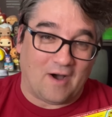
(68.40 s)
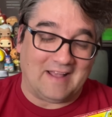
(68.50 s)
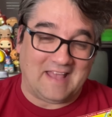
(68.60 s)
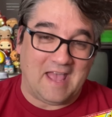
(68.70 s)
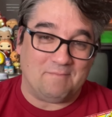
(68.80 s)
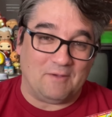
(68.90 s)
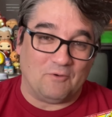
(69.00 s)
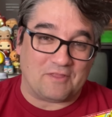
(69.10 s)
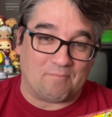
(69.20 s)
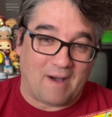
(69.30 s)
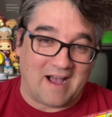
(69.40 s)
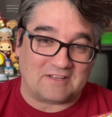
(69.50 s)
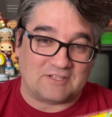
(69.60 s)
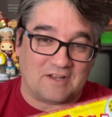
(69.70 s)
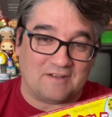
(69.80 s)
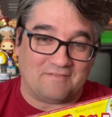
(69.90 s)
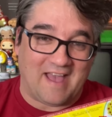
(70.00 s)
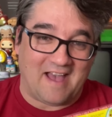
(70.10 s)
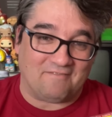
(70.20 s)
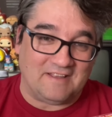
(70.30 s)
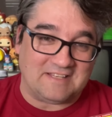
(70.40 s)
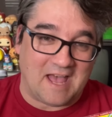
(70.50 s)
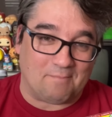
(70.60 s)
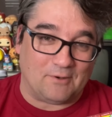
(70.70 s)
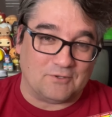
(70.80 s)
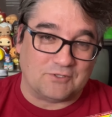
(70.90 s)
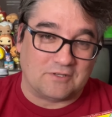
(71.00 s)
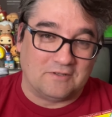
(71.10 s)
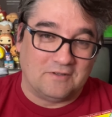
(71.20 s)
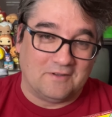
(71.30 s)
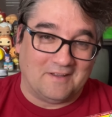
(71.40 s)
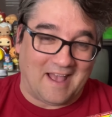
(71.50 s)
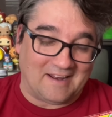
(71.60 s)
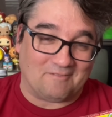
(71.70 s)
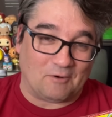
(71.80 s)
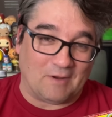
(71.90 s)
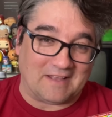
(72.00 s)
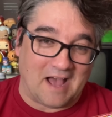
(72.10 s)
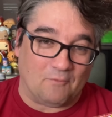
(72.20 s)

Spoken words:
I came in with a box of Affy Tapples, and everyone got